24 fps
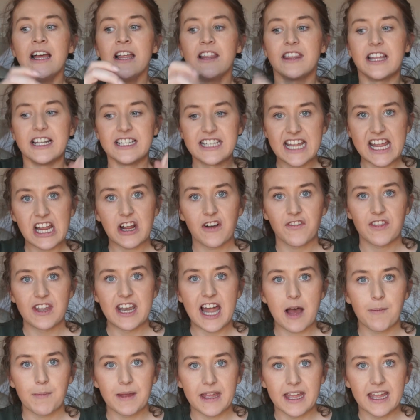then take off the
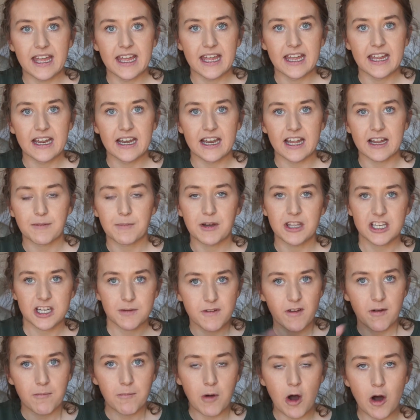nappy. Like by the time
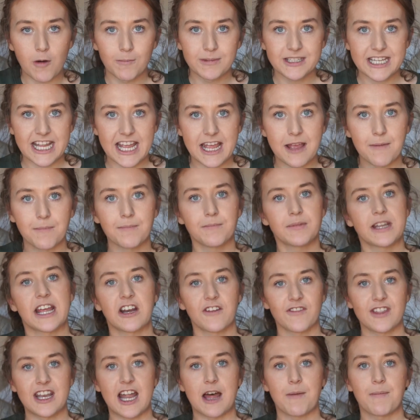you unpopped him, take
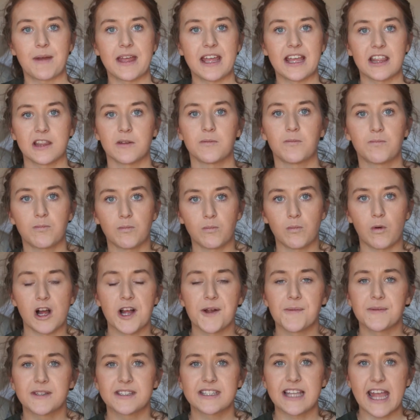off the nappy, the
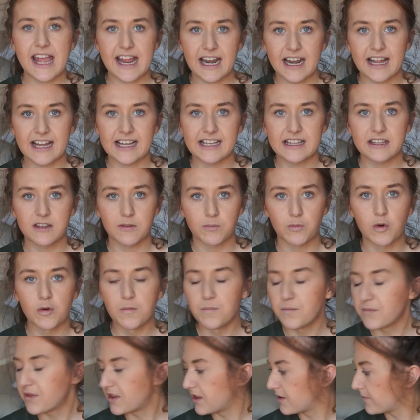wipes take like the
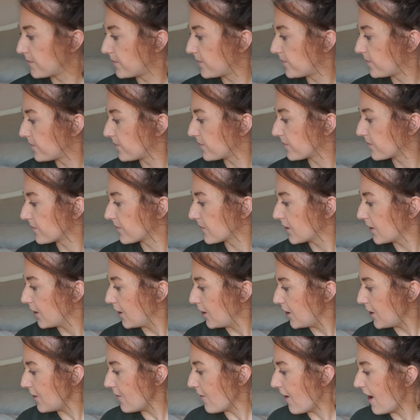
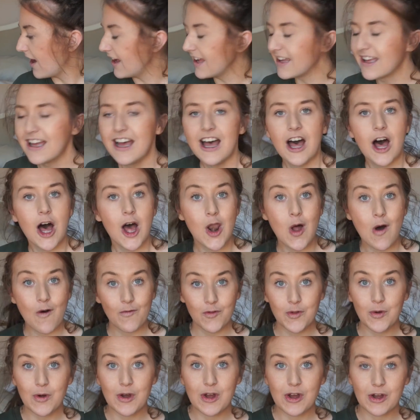warmth. You're right. A lot
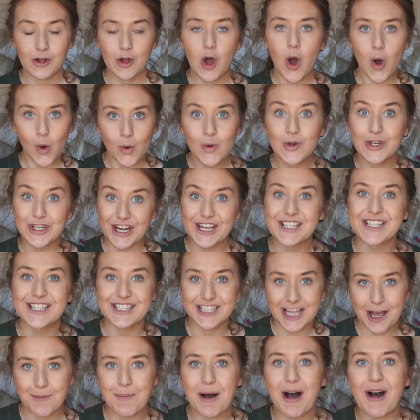of the coldness has
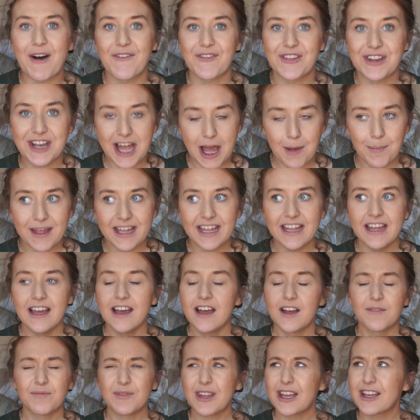come out of the nappy,
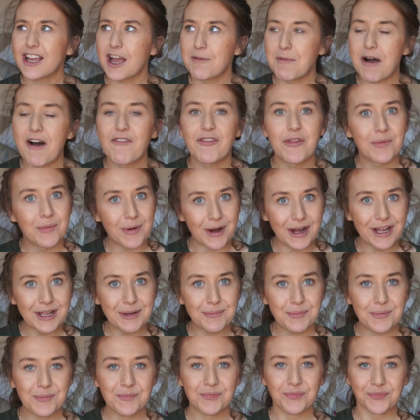come out of the
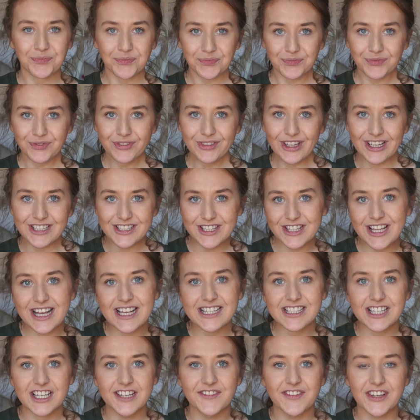wipe. So
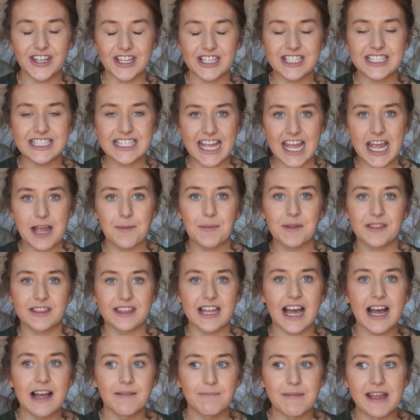that's kind of a good tip.
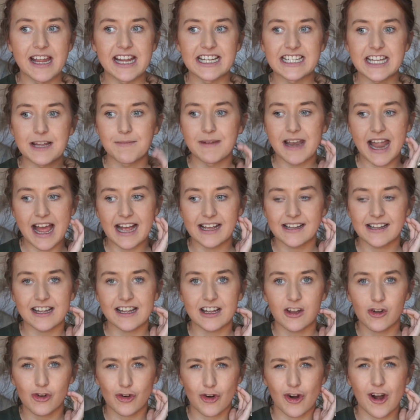That made him
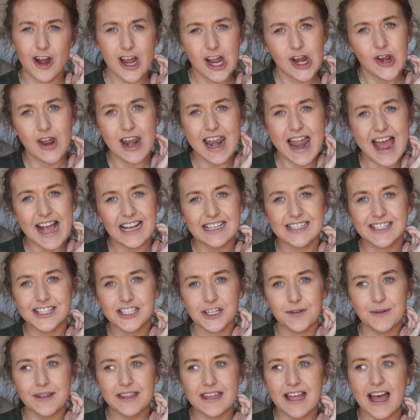cry a lot less
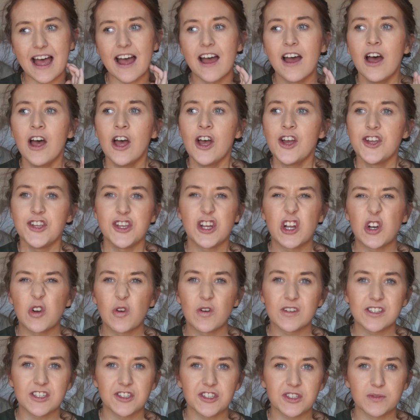doing that. You can
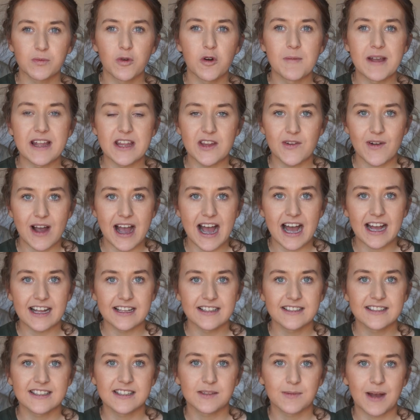also just warm it in your
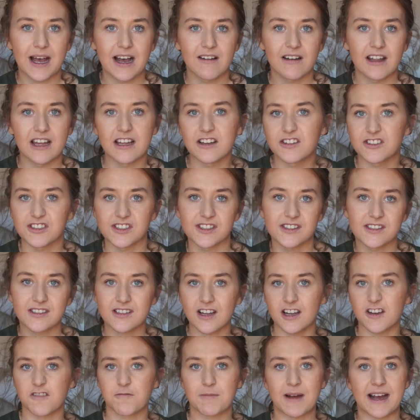hands as well, like just
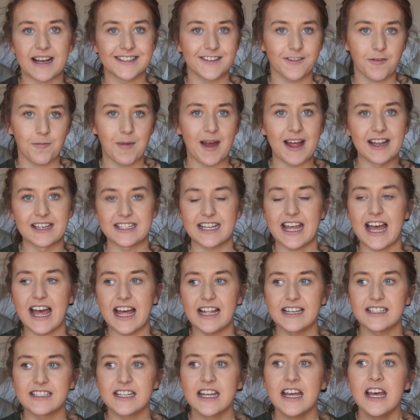kind of pass it from hand to
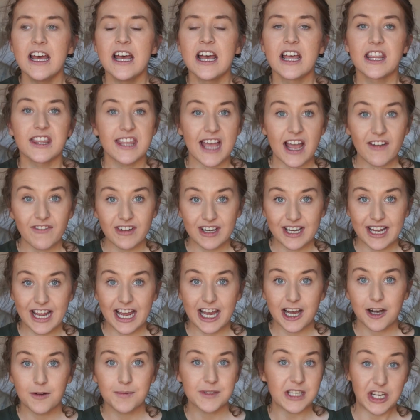hand. That really
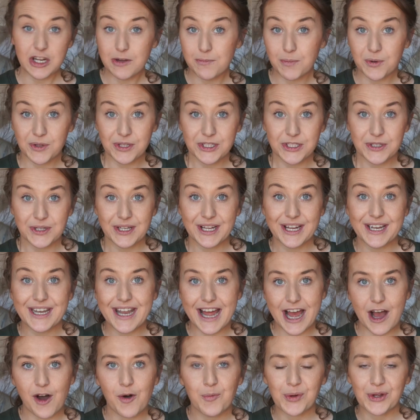helps. I don't bother doing it
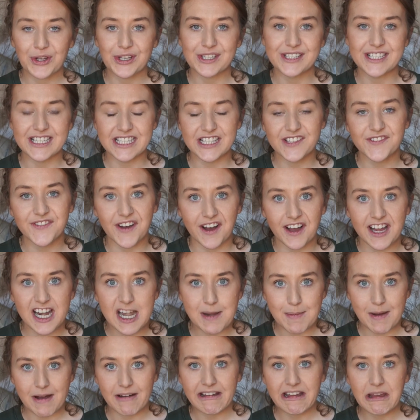now because he's fine
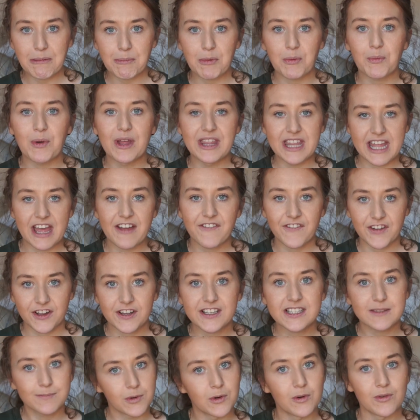about it, but when they're
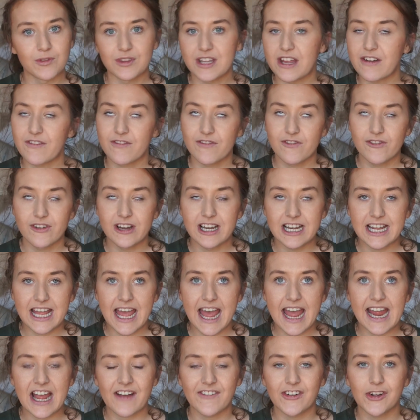first born they really
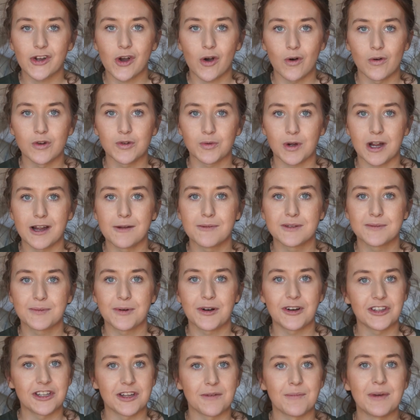hate having cold wipes
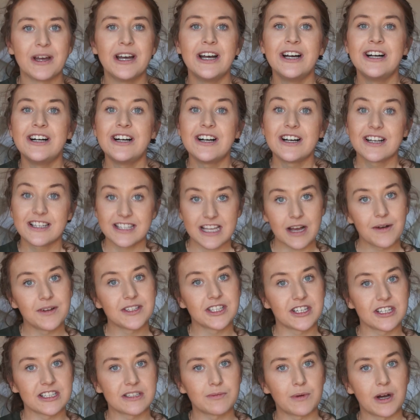put on them. So that was
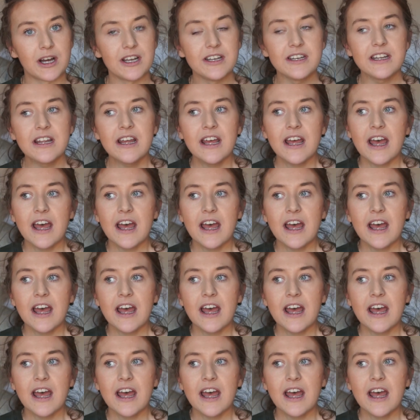a good one.